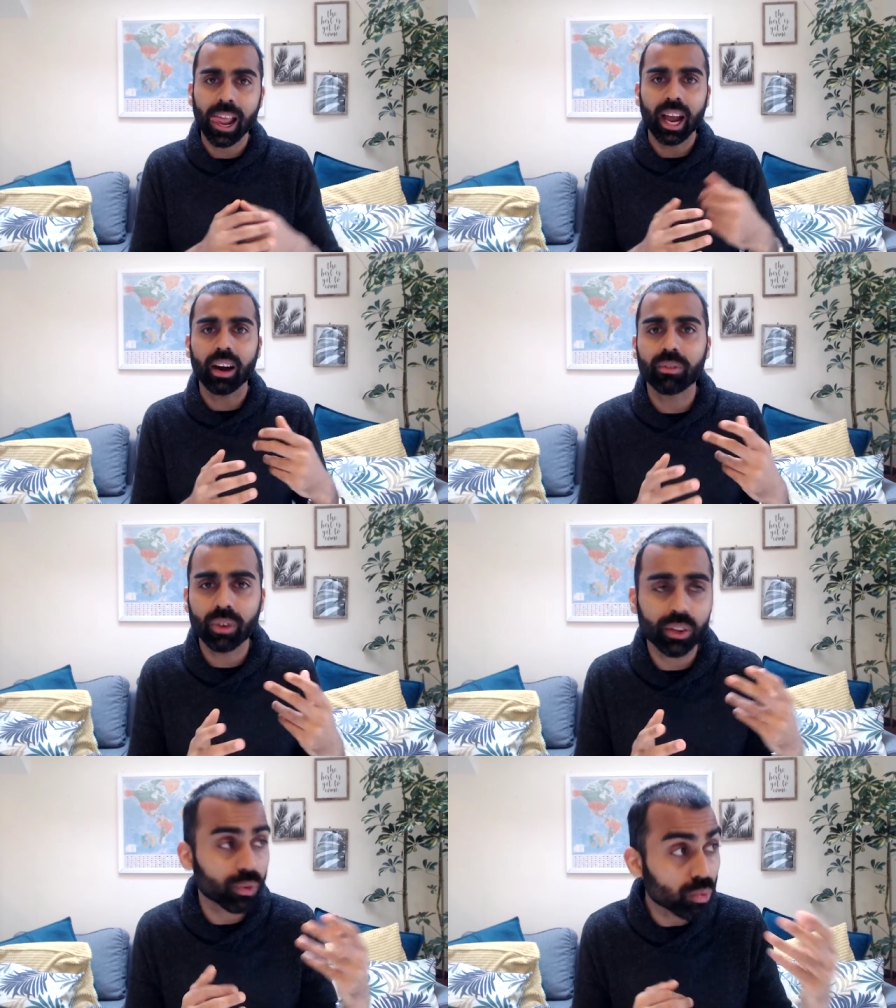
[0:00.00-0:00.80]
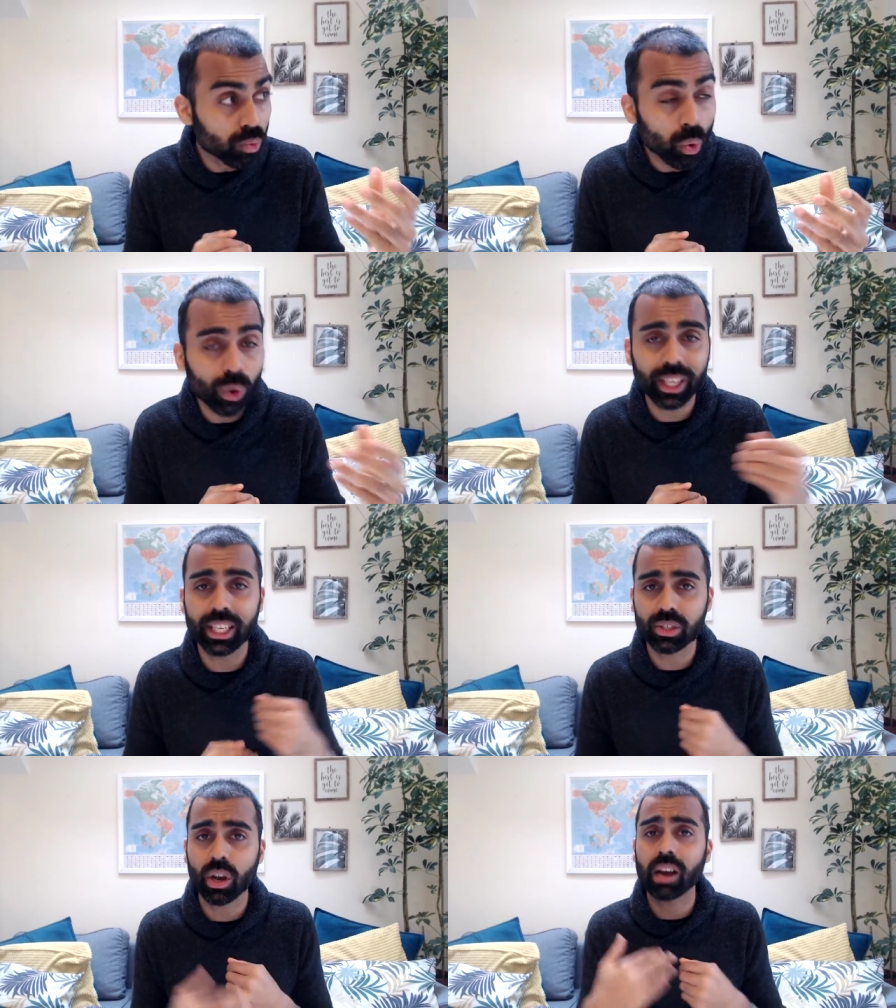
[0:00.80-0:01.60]
how far the walk
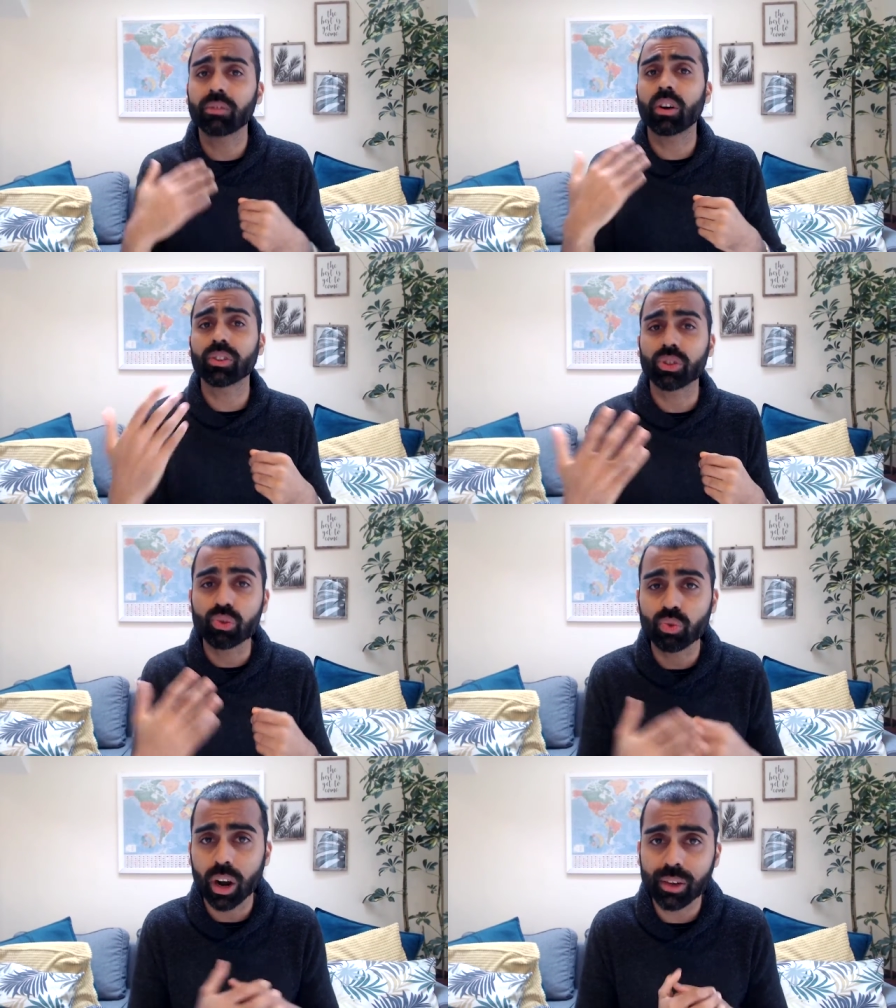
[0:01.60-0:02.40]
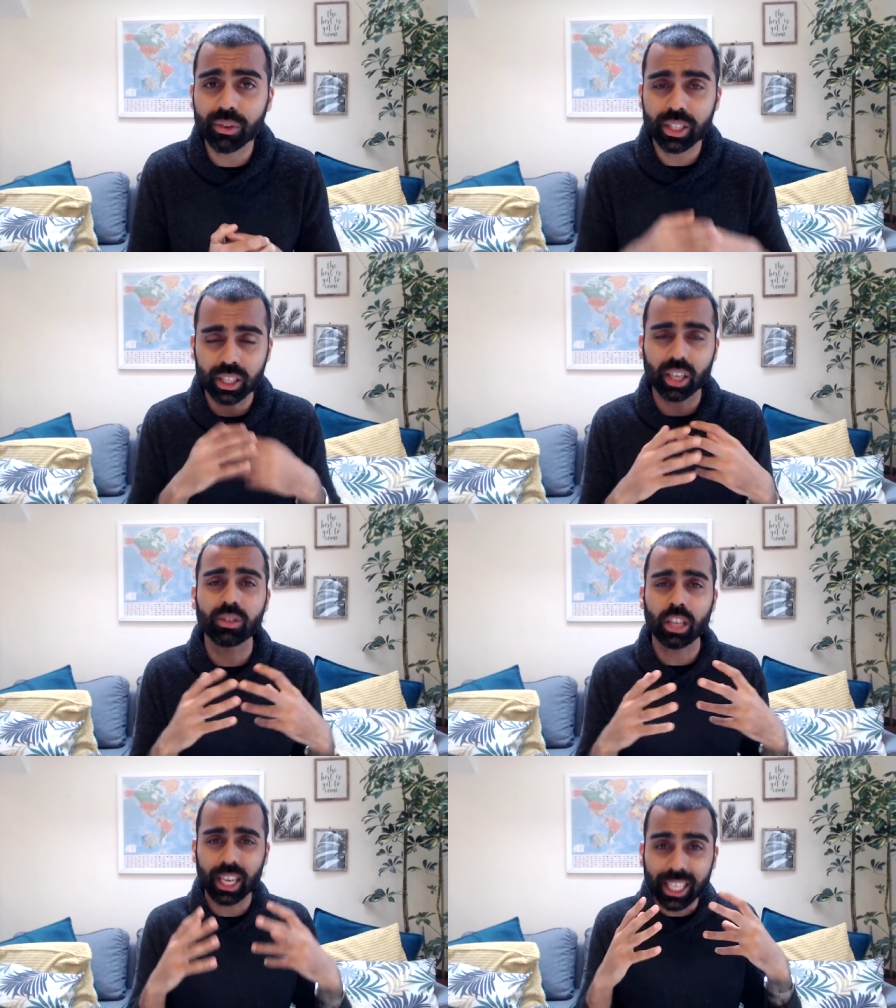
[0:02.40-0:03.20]
is, or how far the drive is going
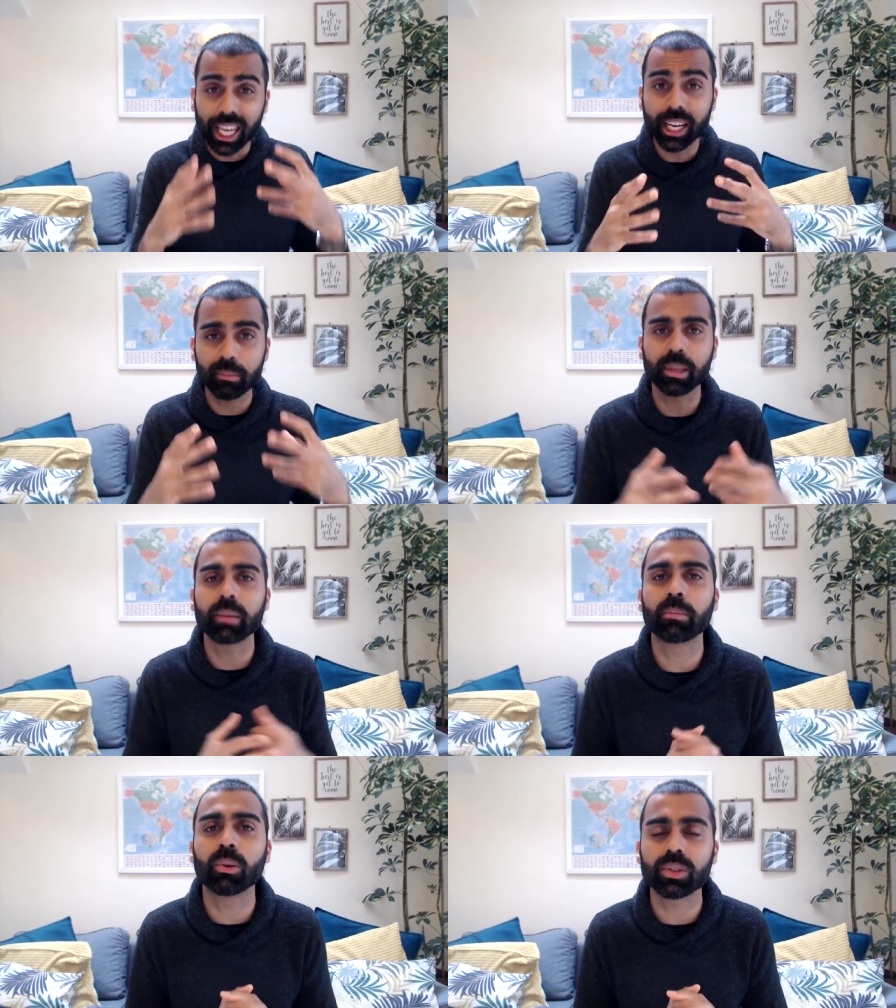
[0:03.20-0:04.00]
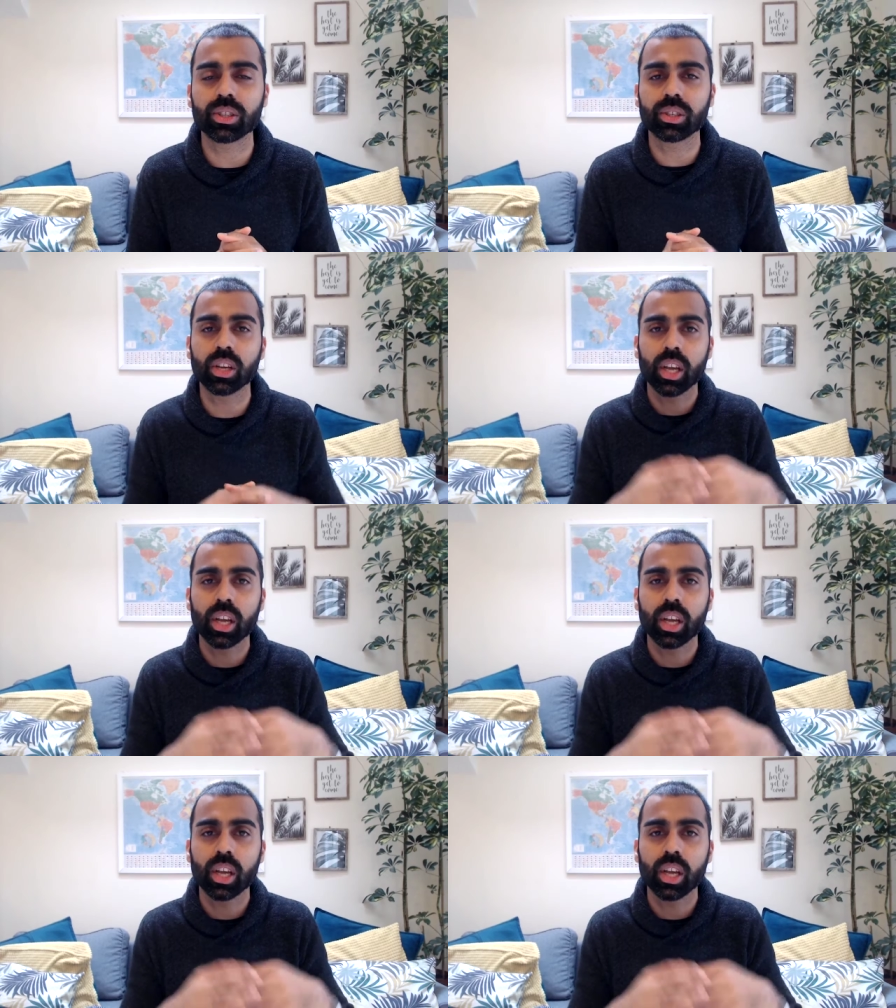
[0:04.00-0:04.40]
to again be important